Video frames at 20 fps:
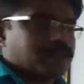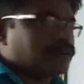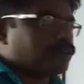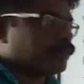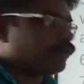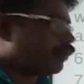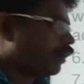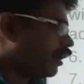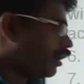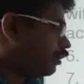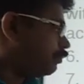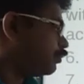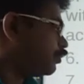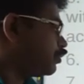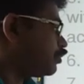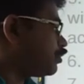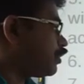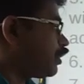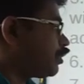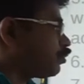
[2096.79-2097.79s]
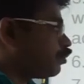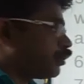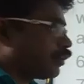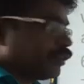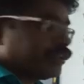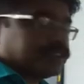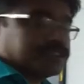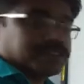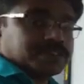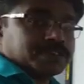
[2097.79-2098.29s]
If I have to take
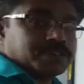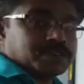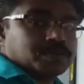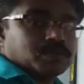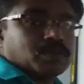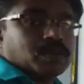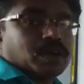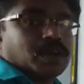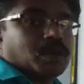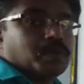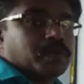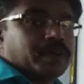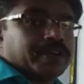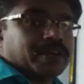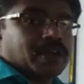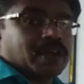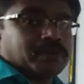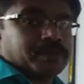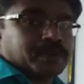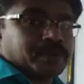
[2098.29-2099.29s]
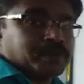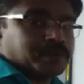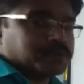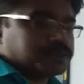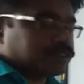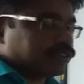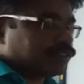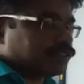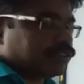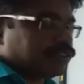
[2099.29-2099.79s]
quotations, how I love to
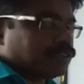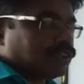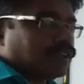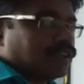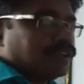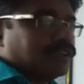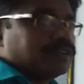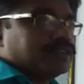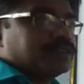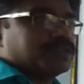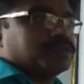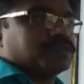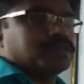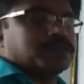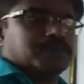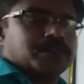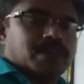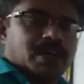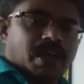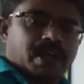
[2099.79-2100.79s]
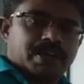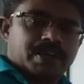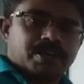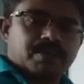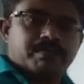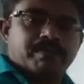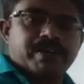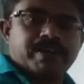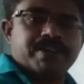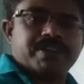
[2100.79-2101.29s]
use it. So under
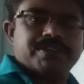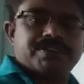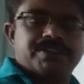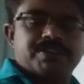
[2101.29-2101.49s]
various